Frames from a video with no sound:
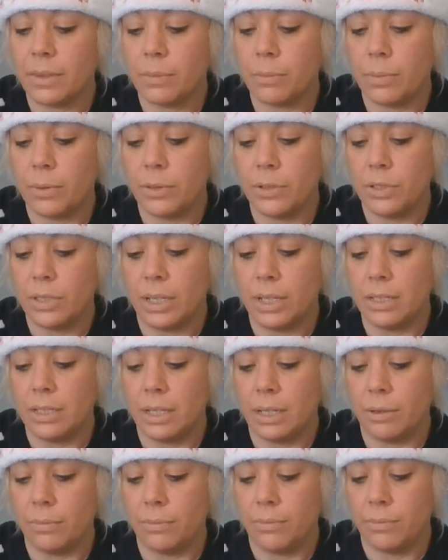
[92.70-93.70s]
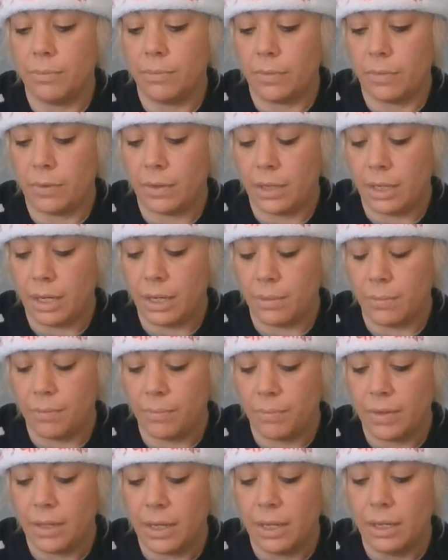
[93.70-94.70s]
Push that down. Okay,
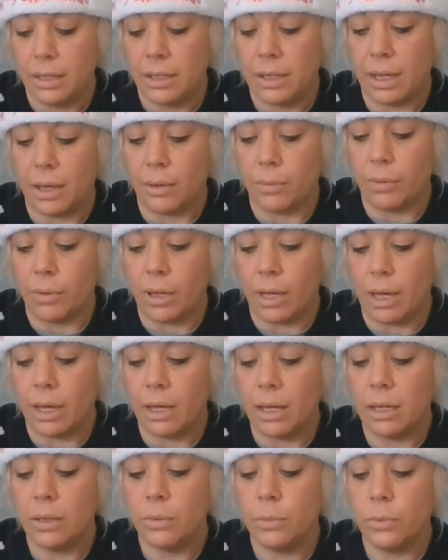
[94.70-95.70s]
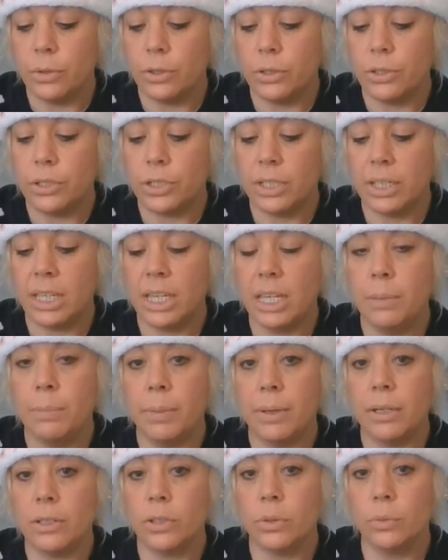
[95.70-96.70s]
now I would keep
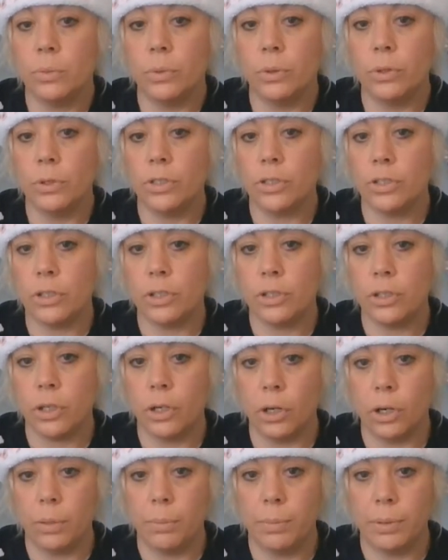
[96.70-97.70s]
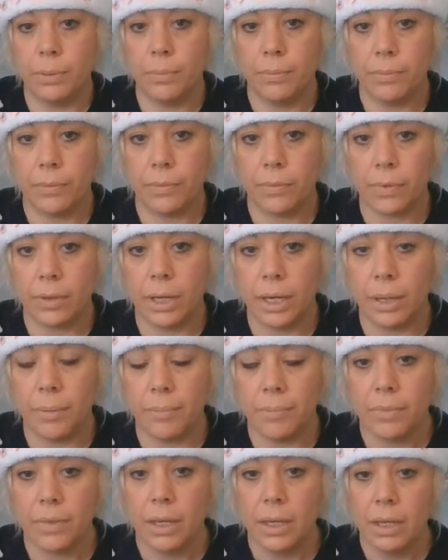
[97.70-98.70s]
it towards the top.
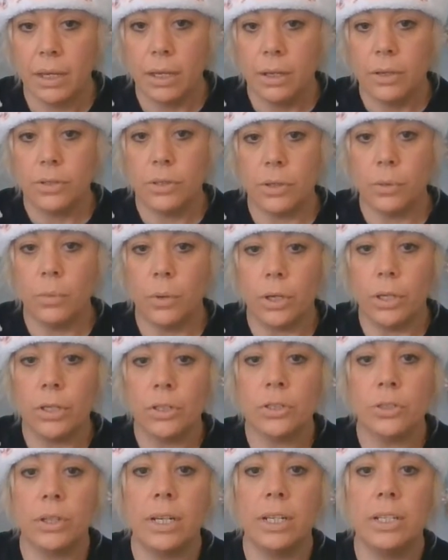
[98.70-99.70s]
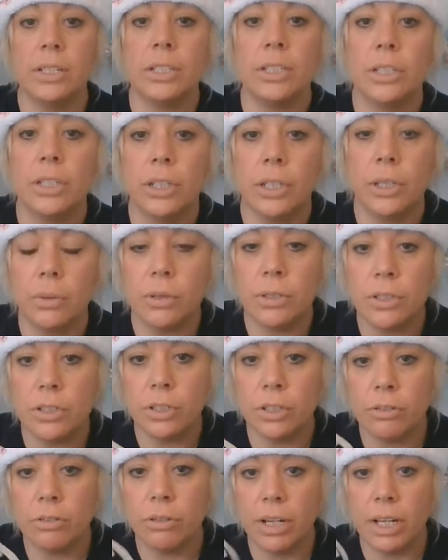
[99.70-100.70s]
Okay, so what you're trying to do is
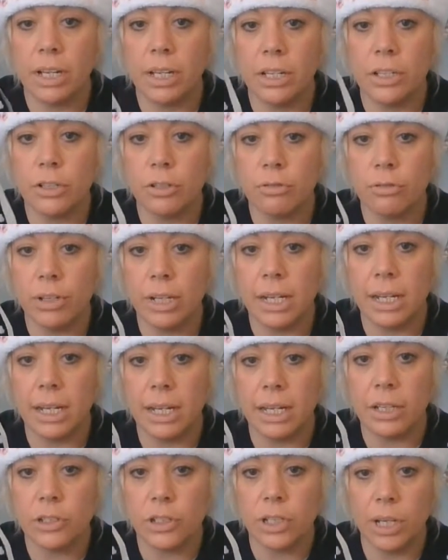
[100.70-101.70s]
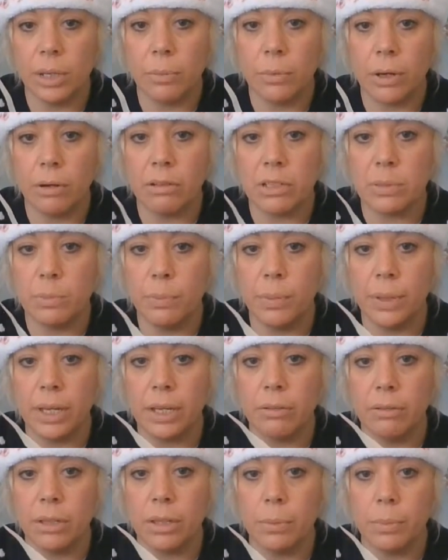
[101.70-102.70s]
to create a tree-like shape where it's
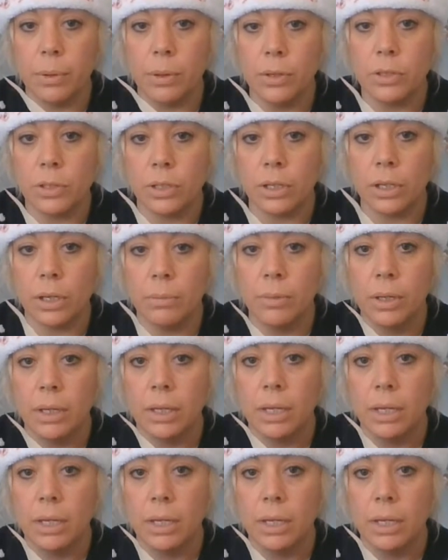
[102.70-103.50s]
bigger at the bottom